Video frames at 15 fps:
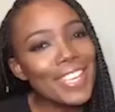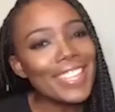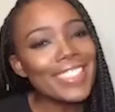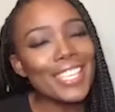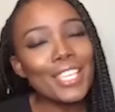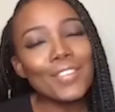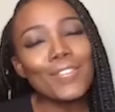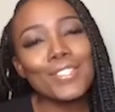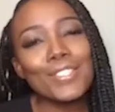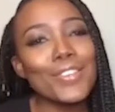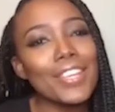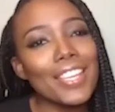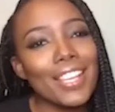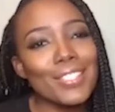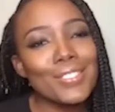Thank you for
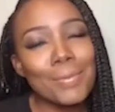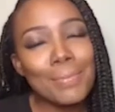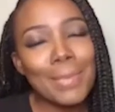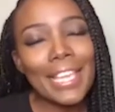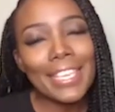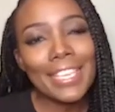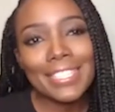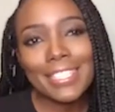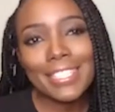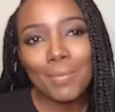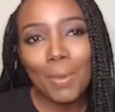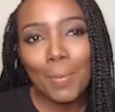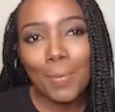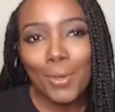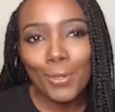joining us on Black Ink
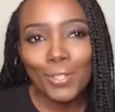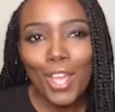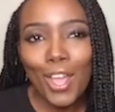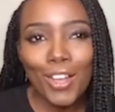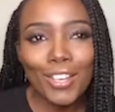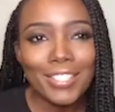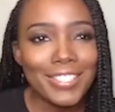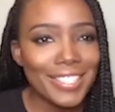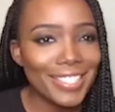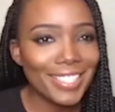Cinema podcast.